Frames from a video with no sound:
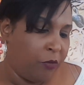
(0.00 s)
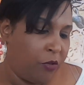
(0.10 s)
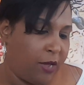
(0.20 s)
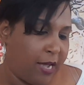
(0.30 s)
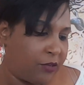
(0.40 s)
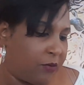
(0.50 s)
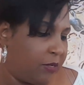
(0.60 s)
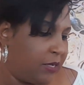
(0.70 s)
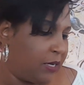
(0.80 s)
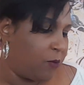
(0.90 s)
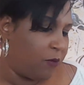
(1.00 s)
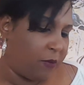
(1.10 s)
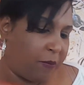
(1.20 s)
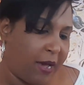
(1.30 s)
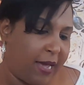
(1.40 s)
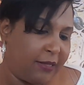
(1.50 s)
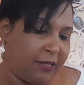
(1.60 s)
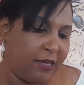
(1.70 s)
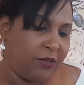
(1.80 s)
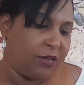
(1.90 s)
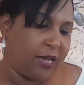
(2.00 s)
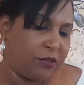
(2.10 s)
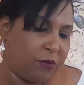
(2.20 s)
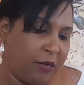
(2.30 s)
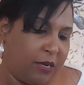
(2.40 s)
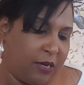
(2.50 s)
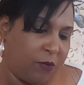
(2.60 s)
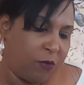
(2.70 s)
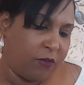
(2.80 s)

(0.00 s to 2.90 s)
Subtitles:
You guys could be dealing with a Pisces. You guys could be dealing with a